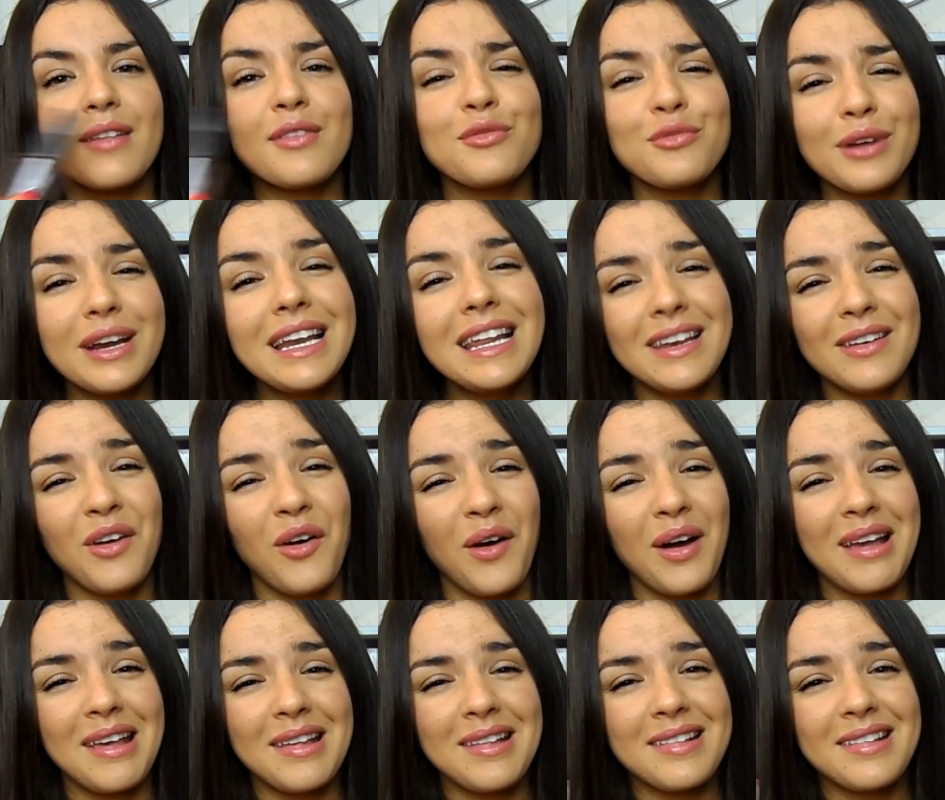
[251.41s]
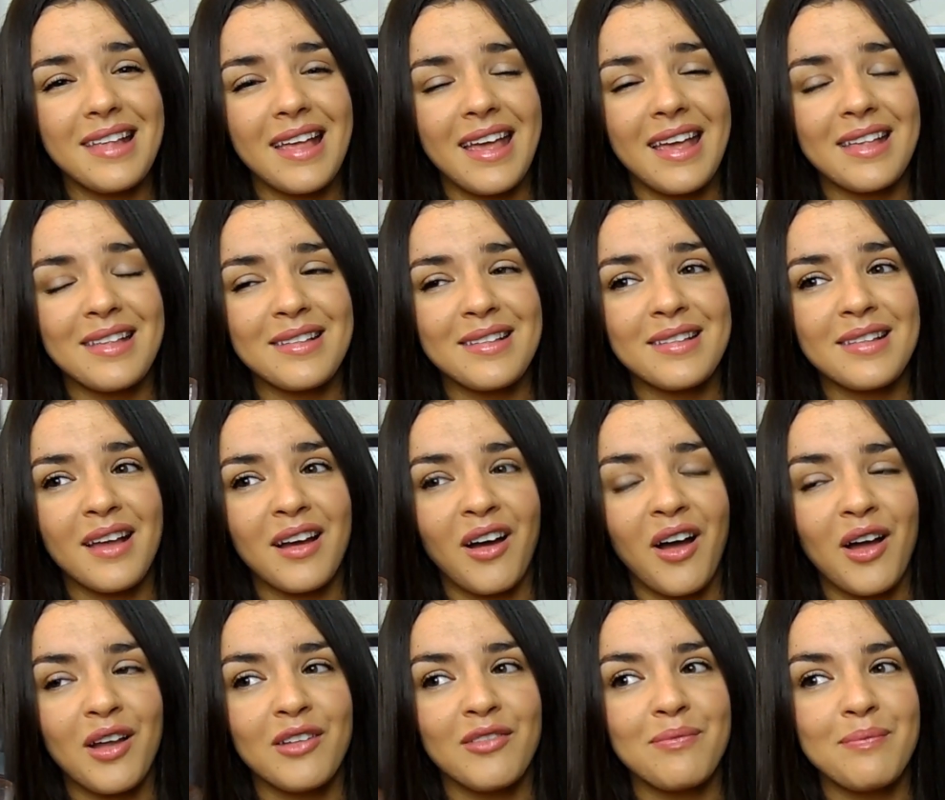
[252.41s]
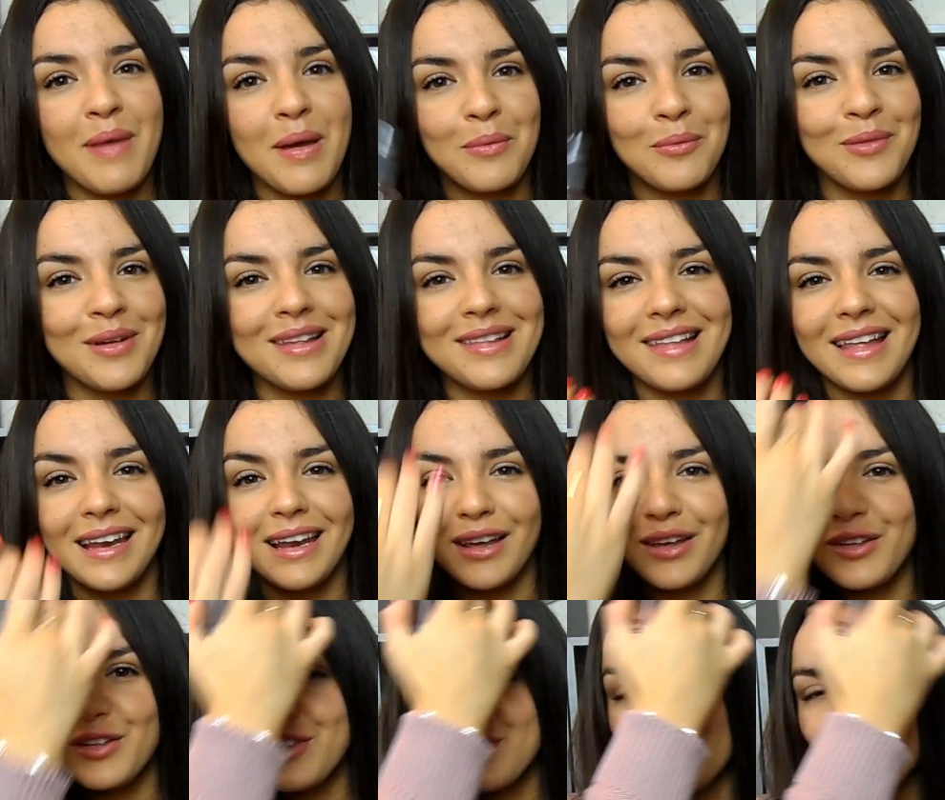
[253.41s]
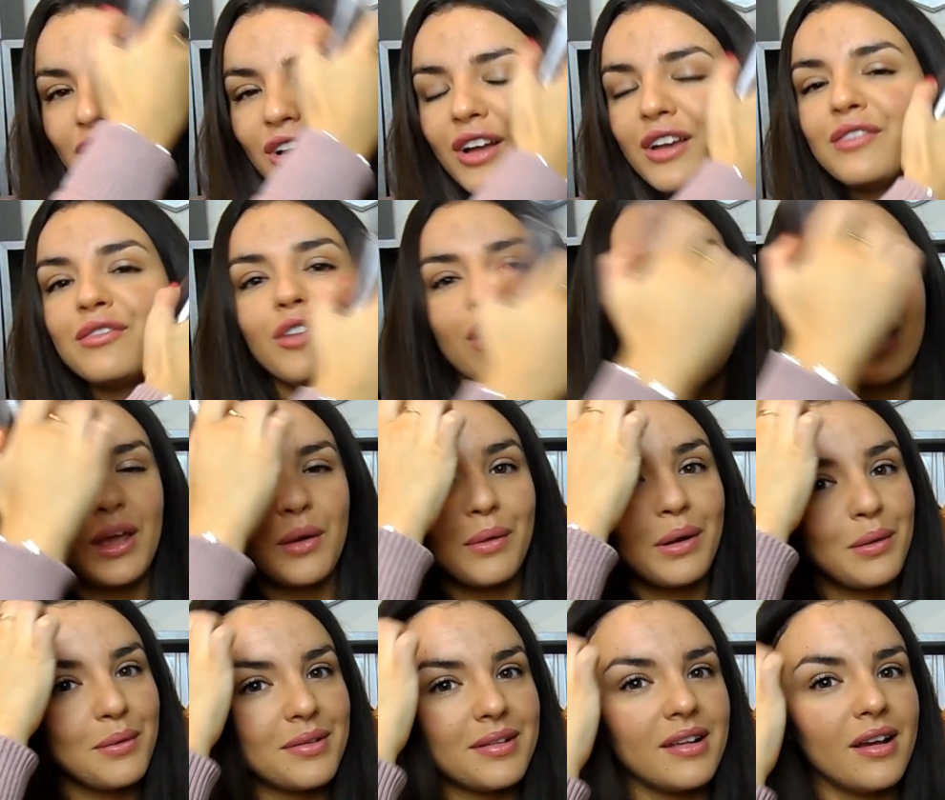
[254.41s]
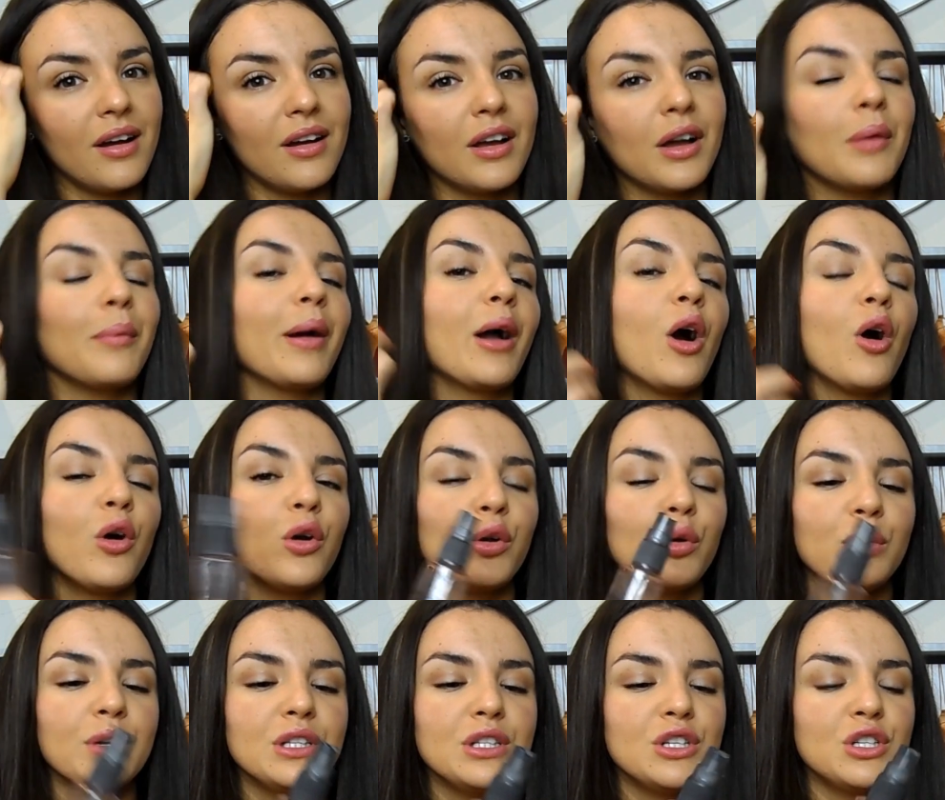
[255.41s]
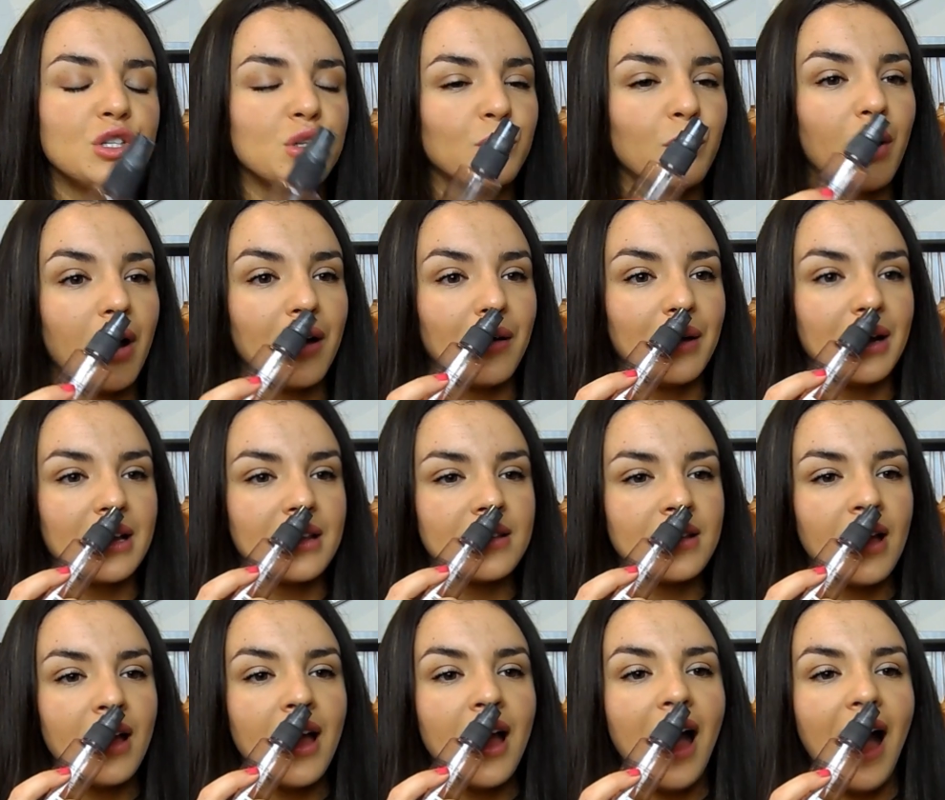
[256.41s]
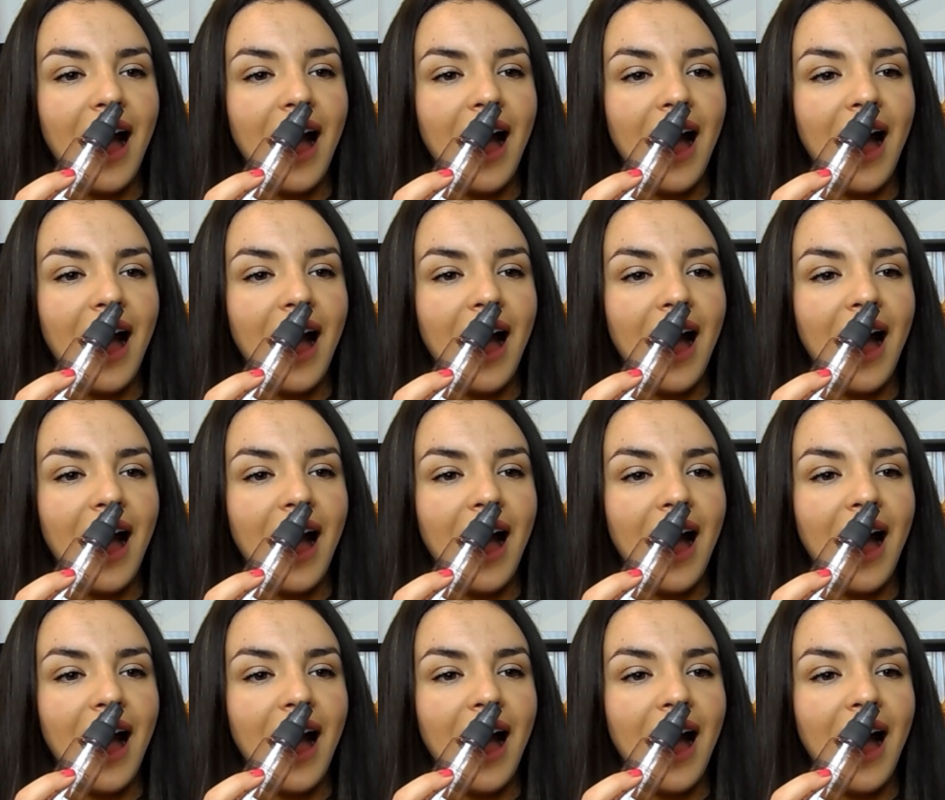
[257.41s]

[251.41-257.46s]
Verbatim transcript: It's really nice. It's a kind of memory scent. I used to kind of like it when I was younger. My aunt always used to wear it.